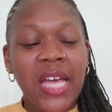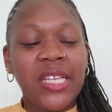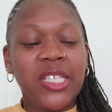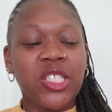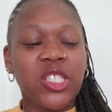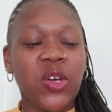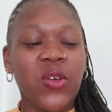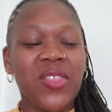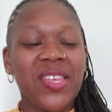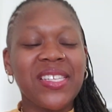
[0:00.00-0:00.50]

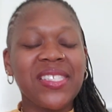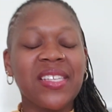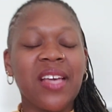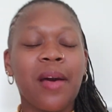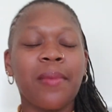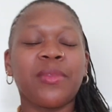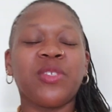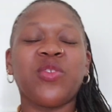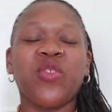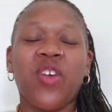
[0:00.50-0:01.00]
So this
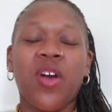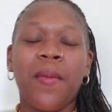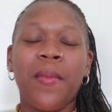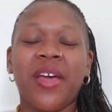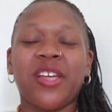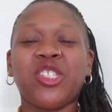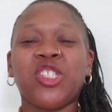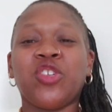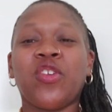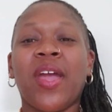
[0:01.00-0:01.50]
comes from
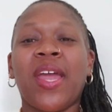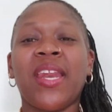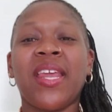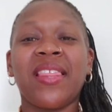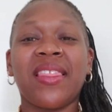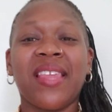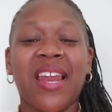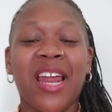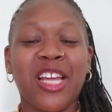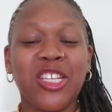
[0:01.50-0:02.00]
a
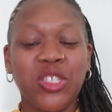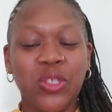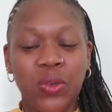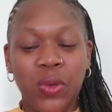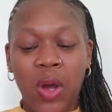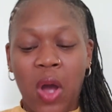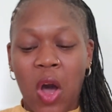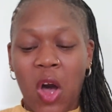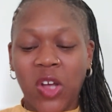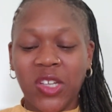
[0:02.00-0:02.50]
training that I do
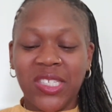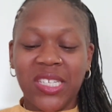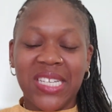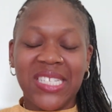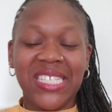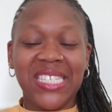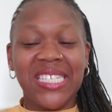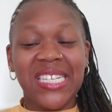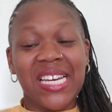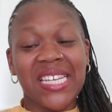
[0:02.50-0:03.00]
called
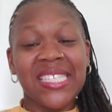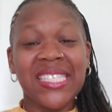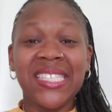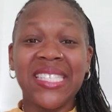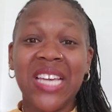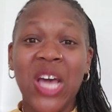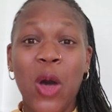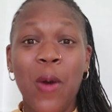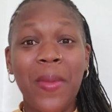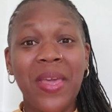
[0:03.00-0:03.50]
Just
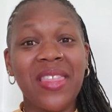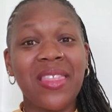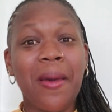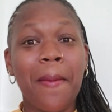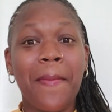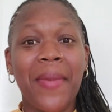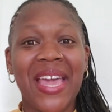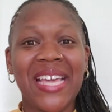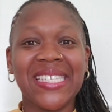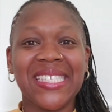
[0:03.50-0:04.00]
Tell Me the
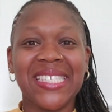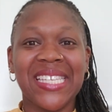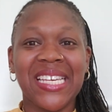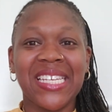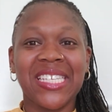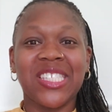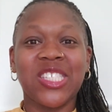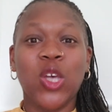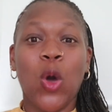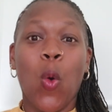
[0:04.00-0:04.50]

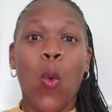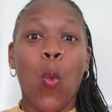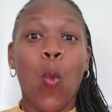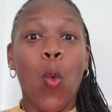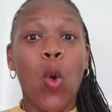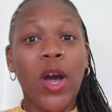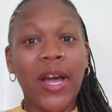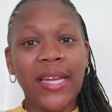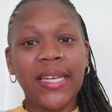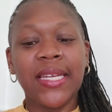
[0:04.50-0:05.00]
Basics,
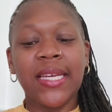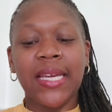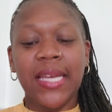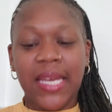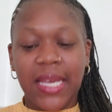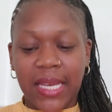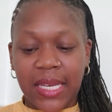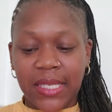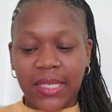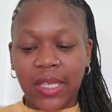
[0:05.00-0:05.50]
What
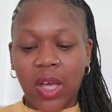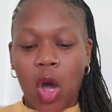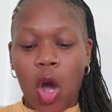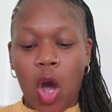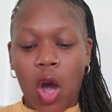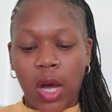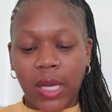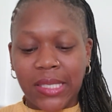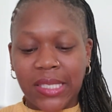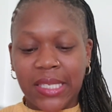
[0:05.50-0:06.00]
is
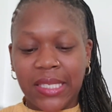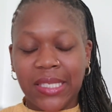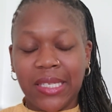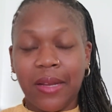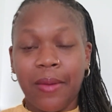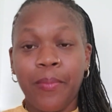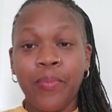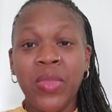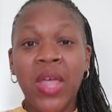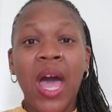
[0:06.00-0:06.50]
Autism?